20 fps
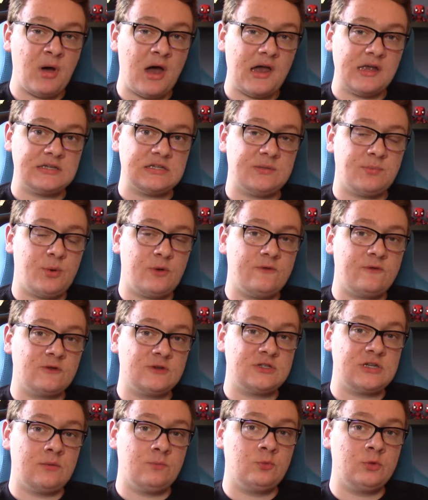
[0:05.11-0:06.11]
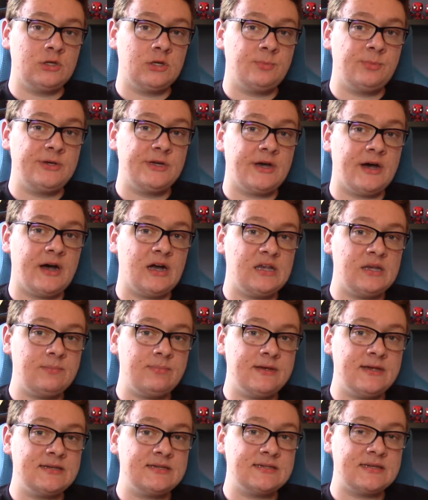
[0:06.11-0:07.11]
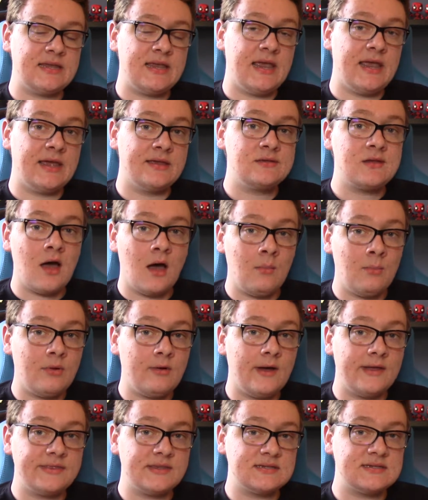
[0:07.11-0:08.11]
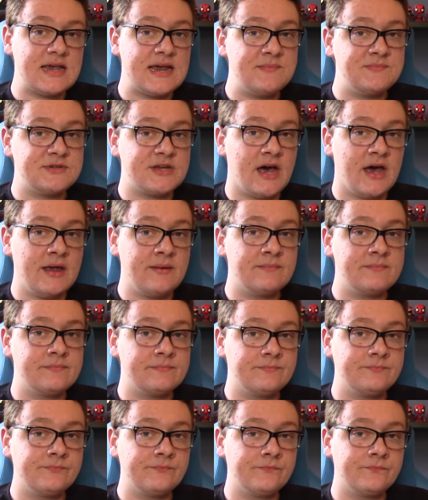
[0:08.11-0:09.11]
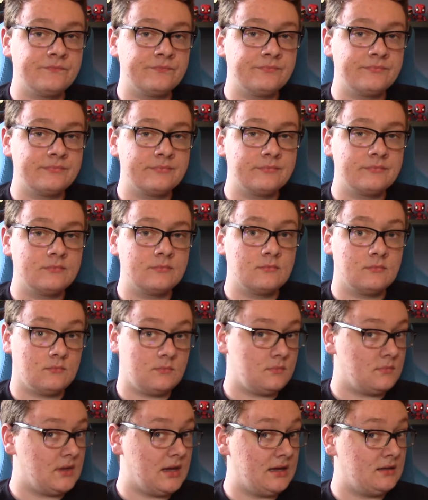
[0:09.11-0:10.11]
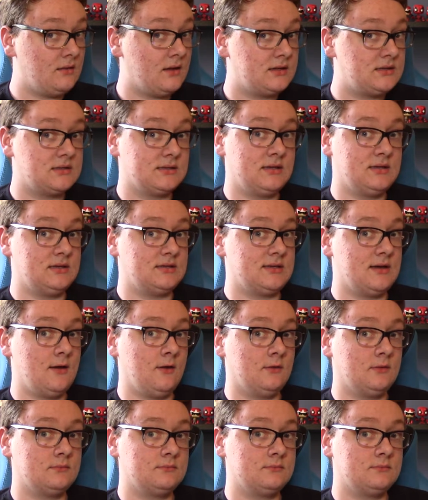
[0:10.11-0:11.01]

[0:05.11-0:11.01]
possible for someone to be a hype beast and humble at the same time? I'd like to think so.